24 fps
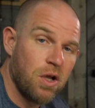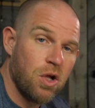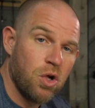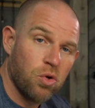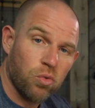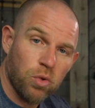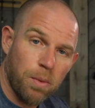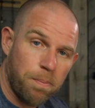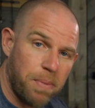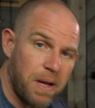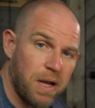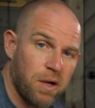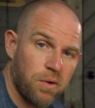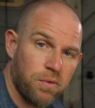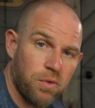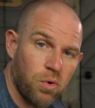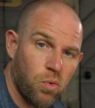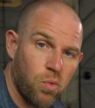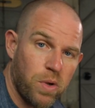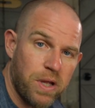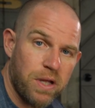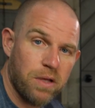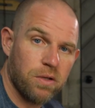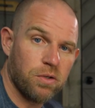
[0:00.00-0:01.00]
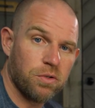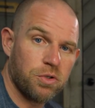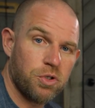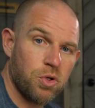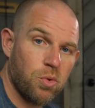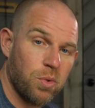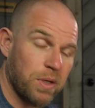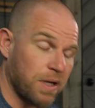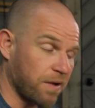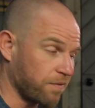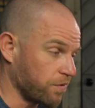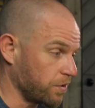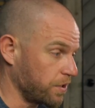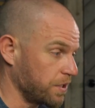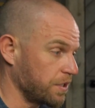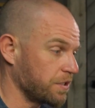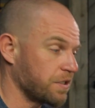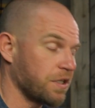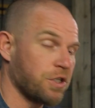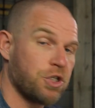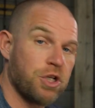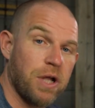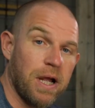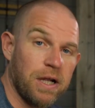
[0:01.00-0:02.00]
repair the wheel, do whatever it is
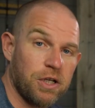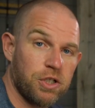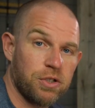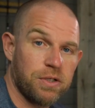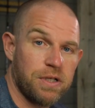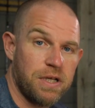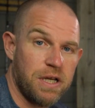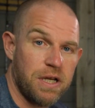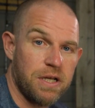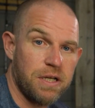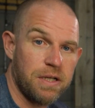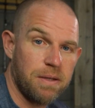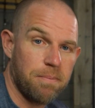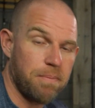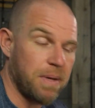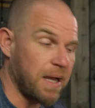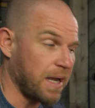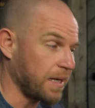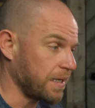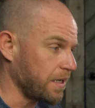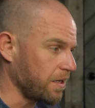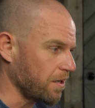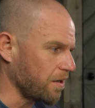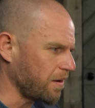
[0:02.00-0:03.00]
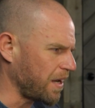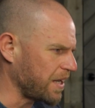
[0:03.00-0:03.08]
that you actually need to get back here.